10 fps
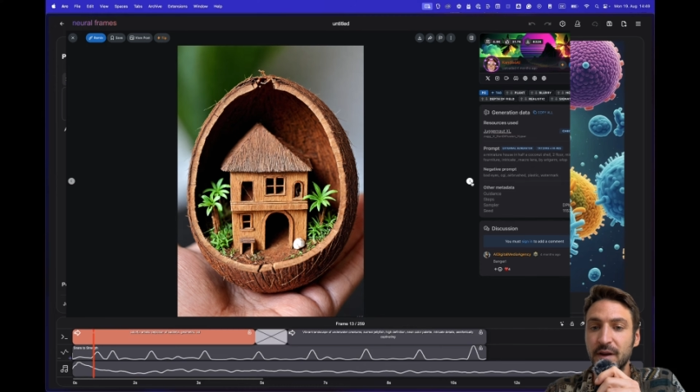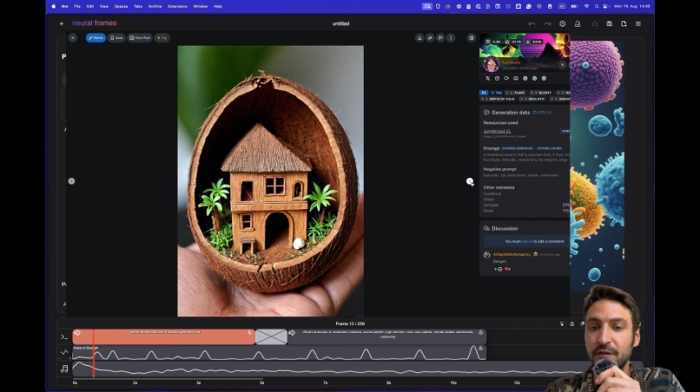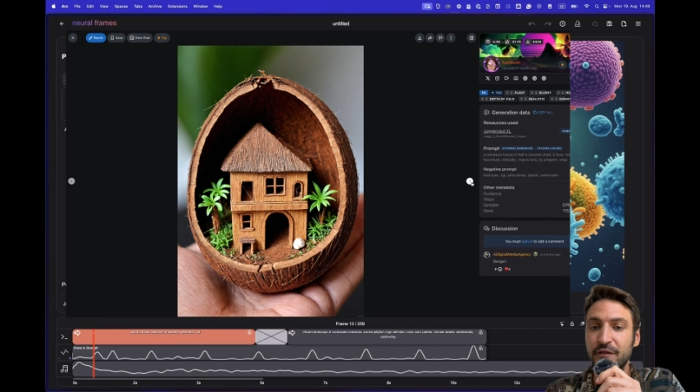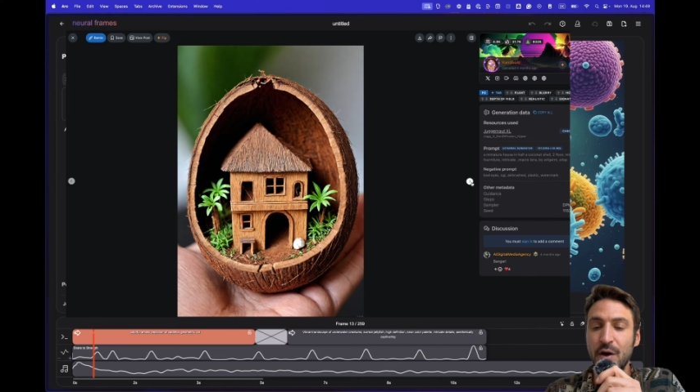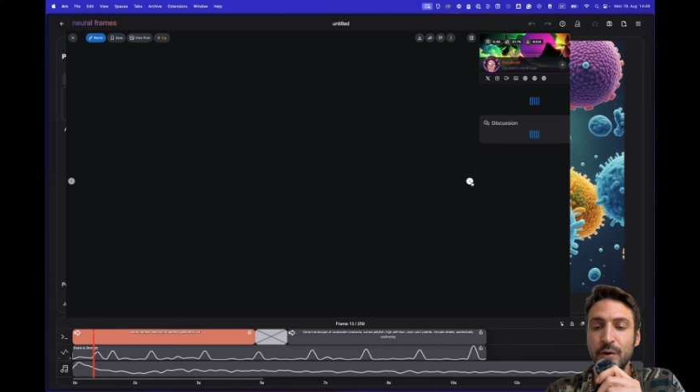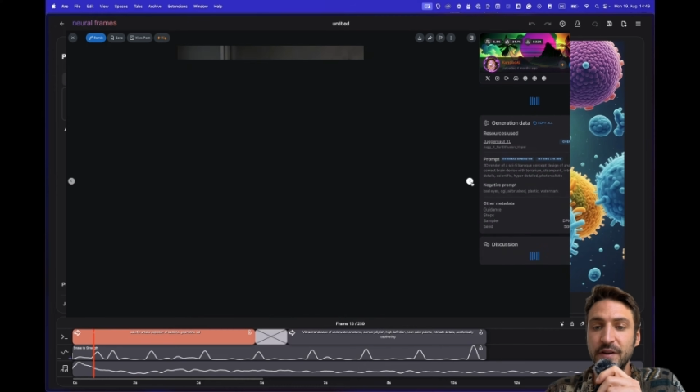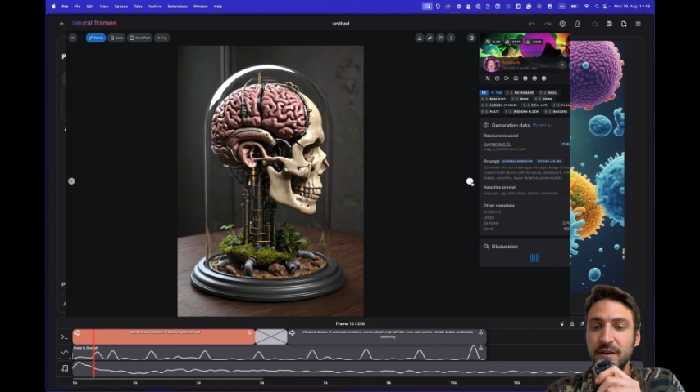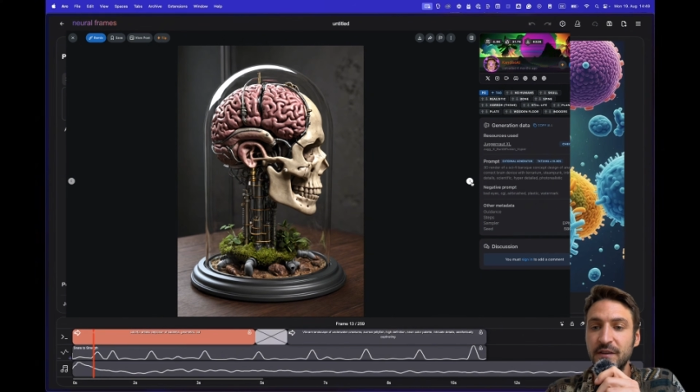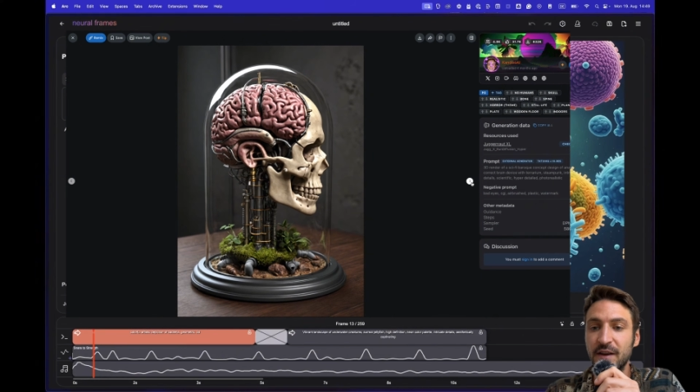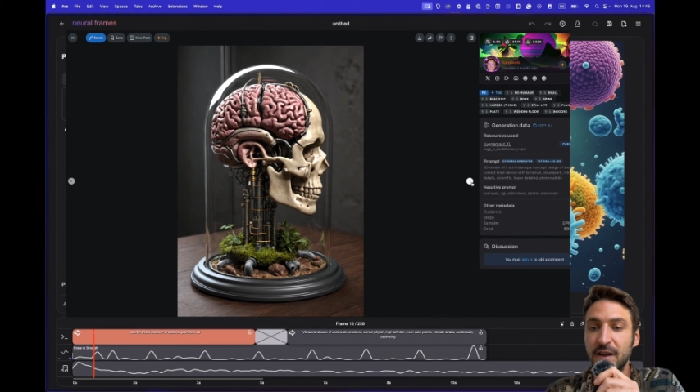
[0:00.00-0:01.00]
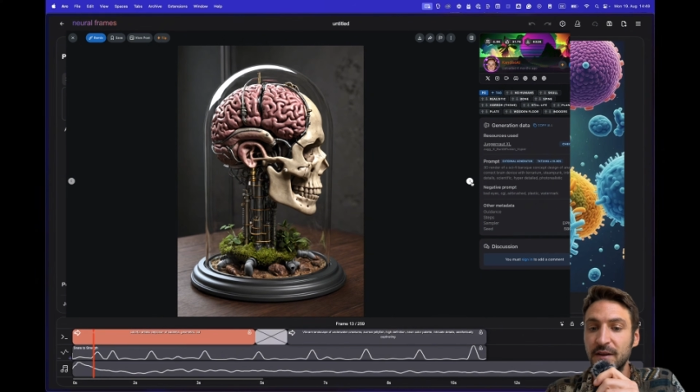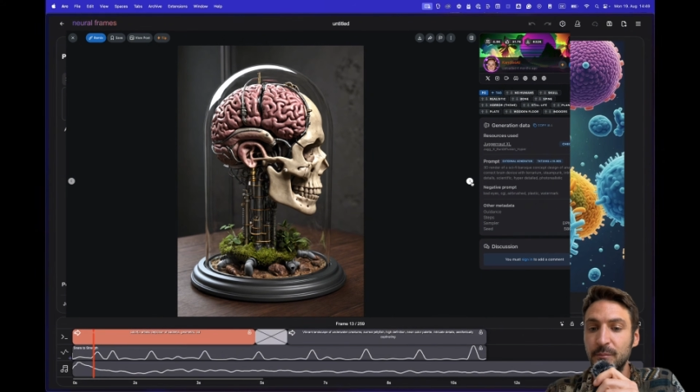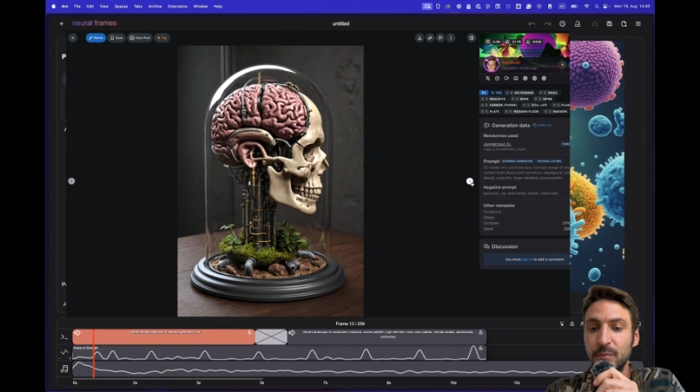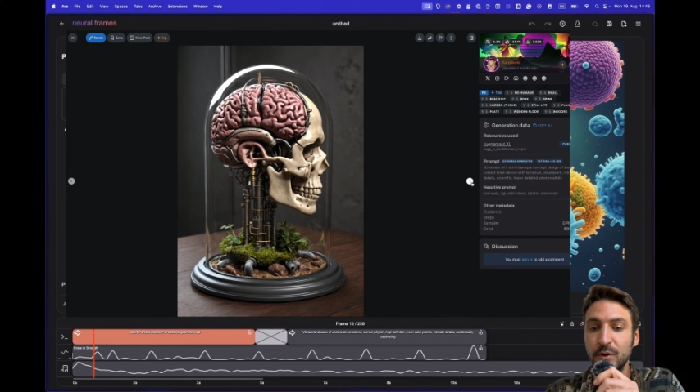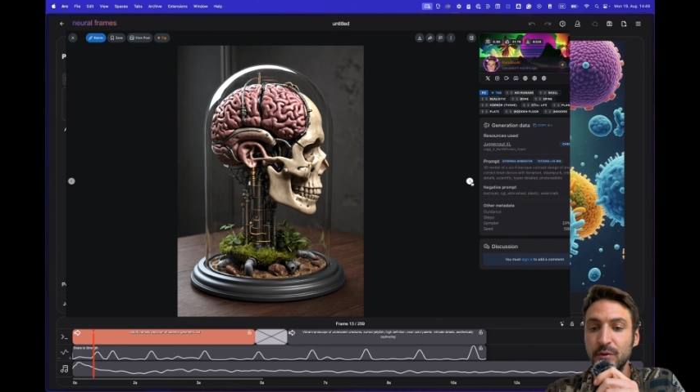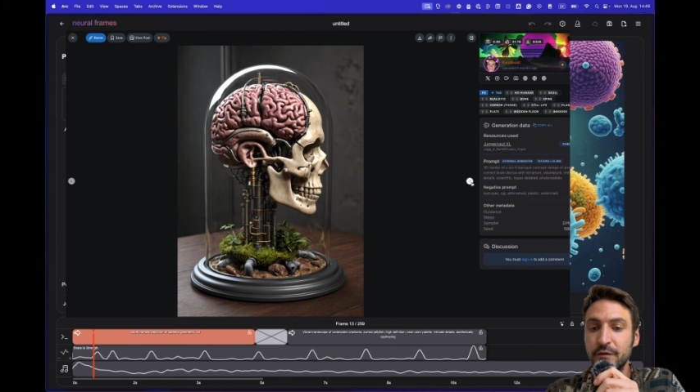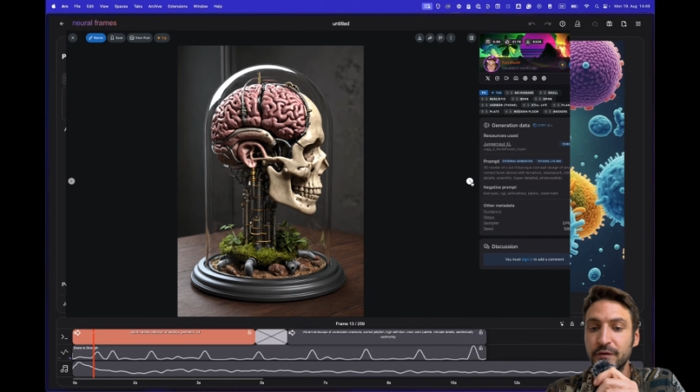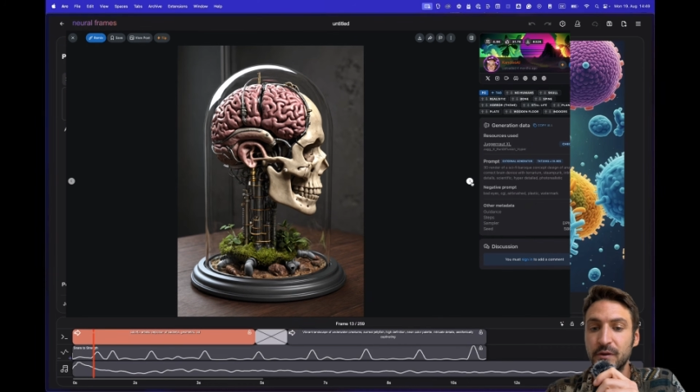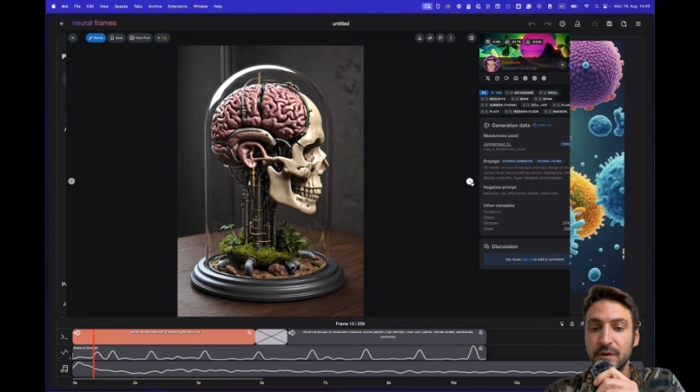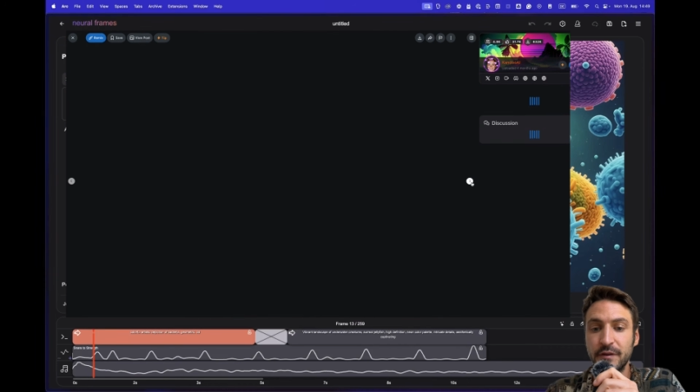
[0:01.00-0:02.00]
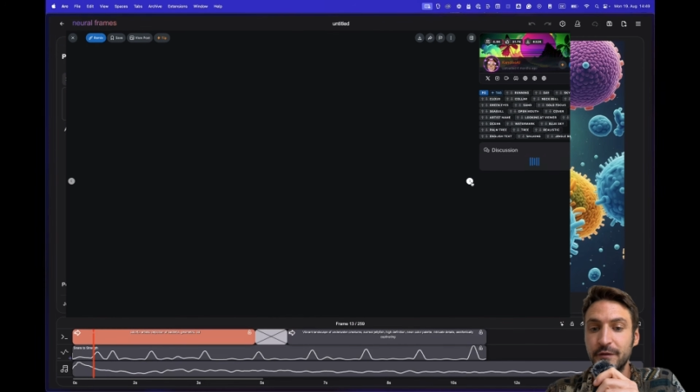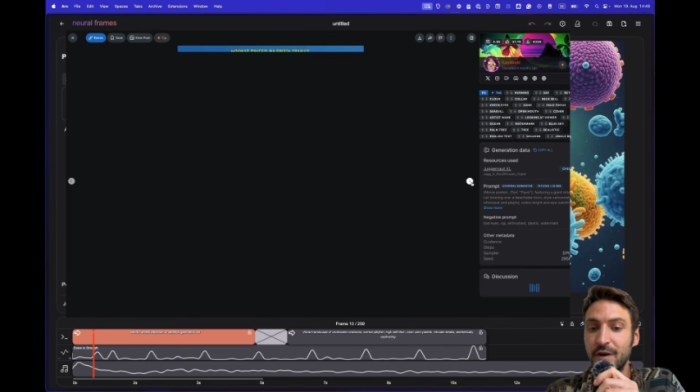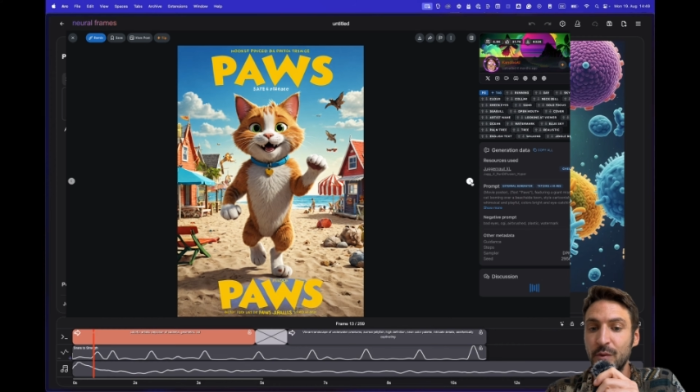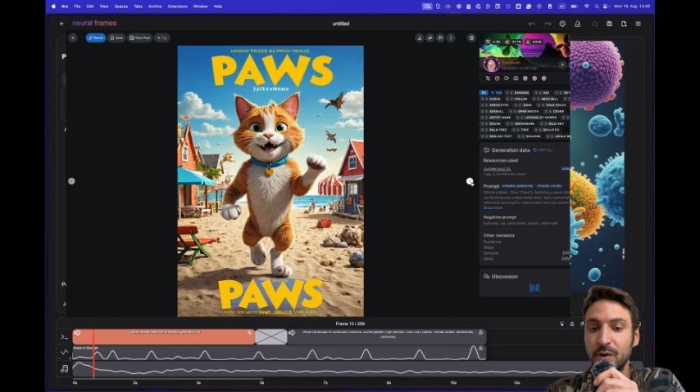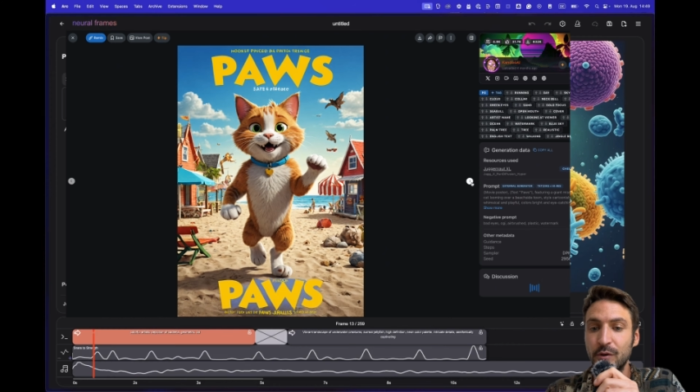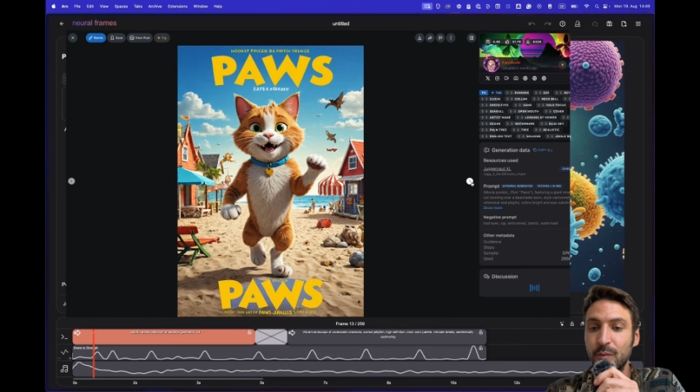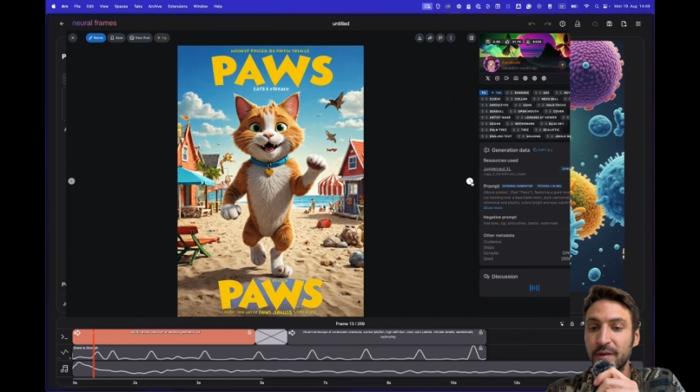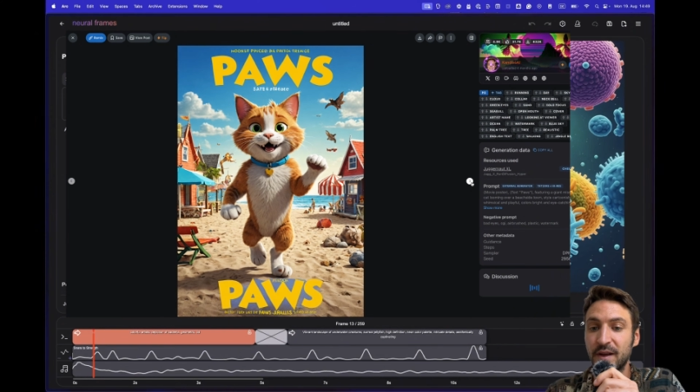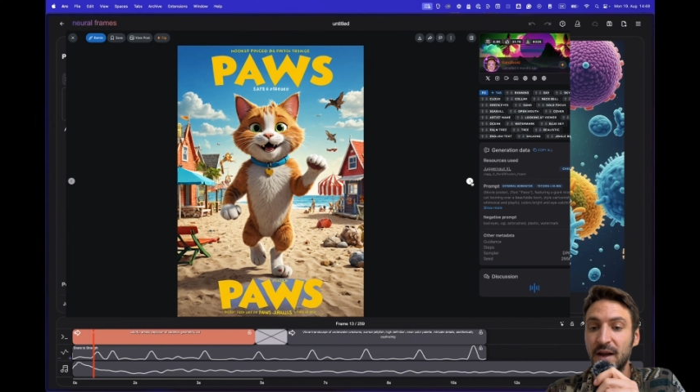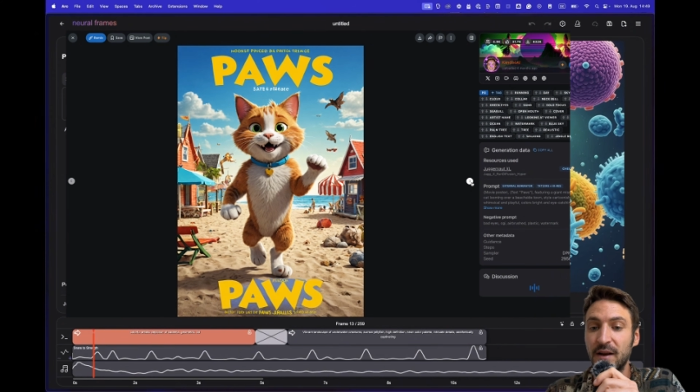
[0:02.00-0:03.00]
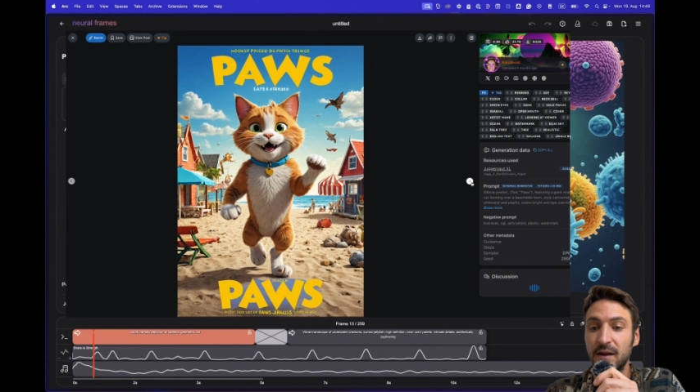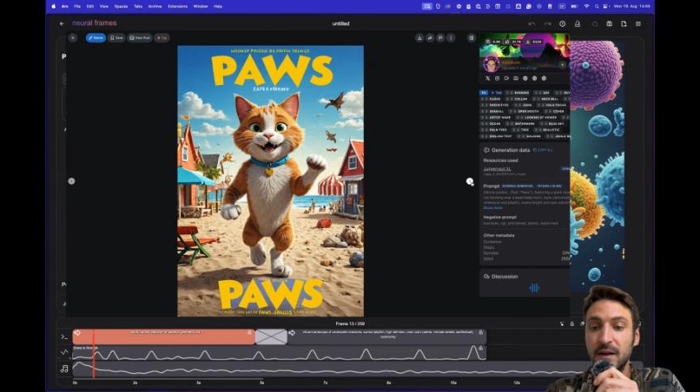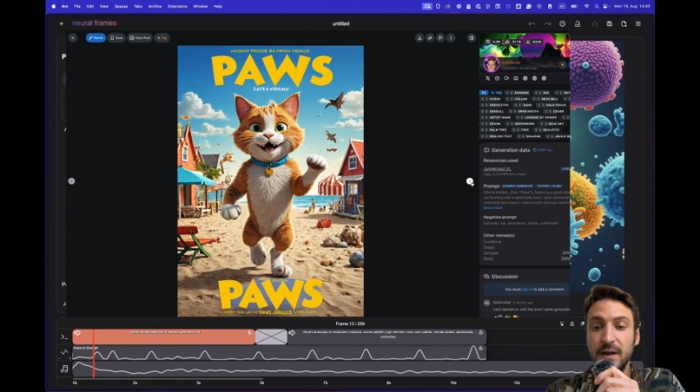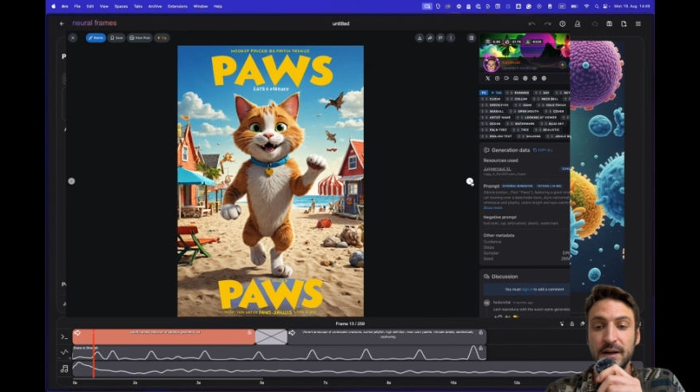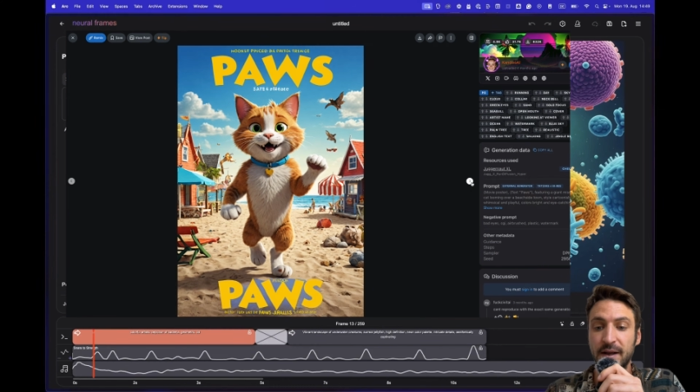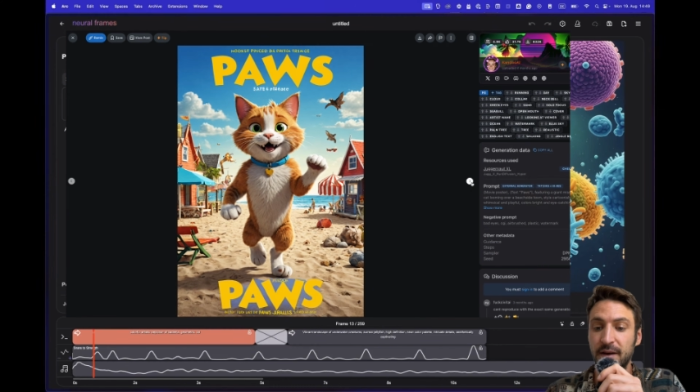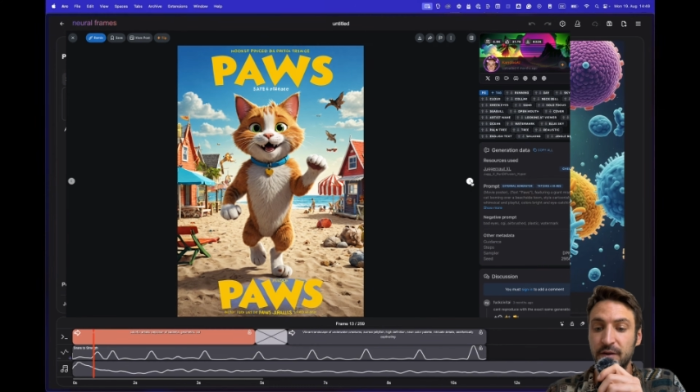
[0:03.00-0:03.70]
They are very detailed, beautiful, it's very good with color, can